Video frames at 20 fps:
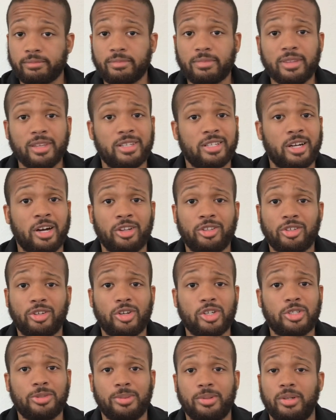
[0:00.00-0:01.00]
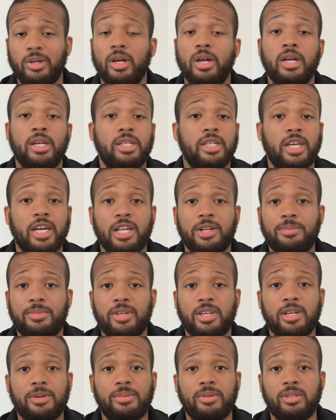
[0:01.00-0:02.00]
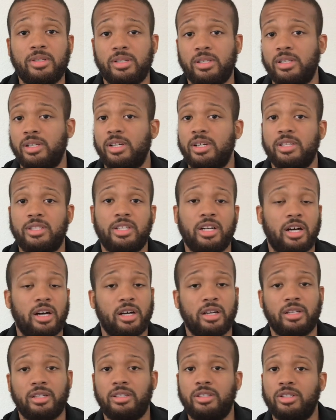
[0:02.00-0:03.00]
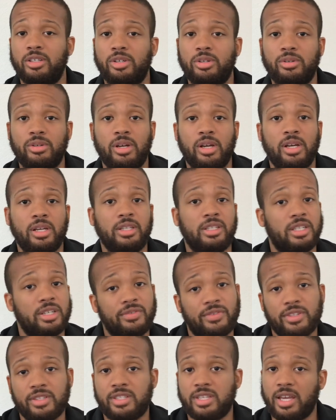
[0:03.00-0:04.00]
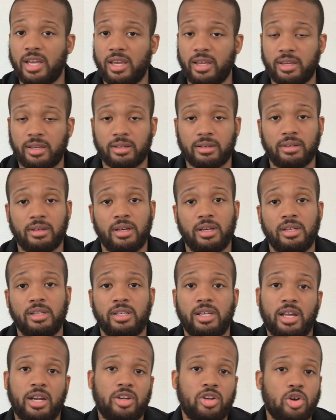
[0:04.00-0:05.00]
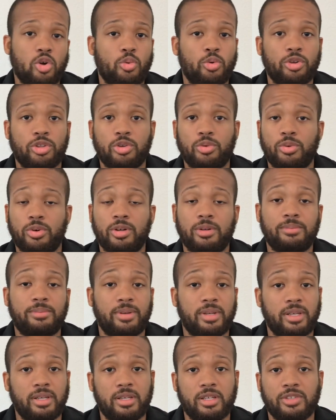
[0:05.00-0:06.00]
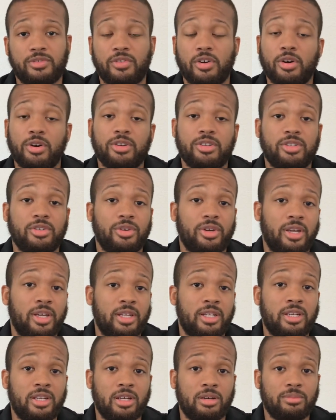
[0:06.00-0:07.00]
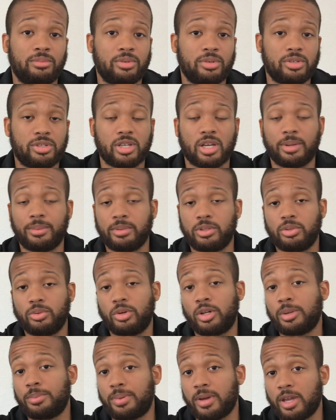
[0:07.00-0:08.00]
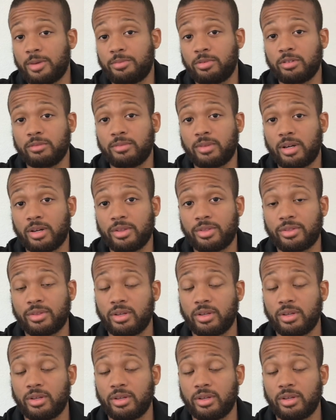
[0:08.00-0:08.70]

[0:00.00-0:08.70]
It's all negotiable. You got to be able to talk, give and take. You got to know where you want to be as far as your end numbers and how much you want to pay per month.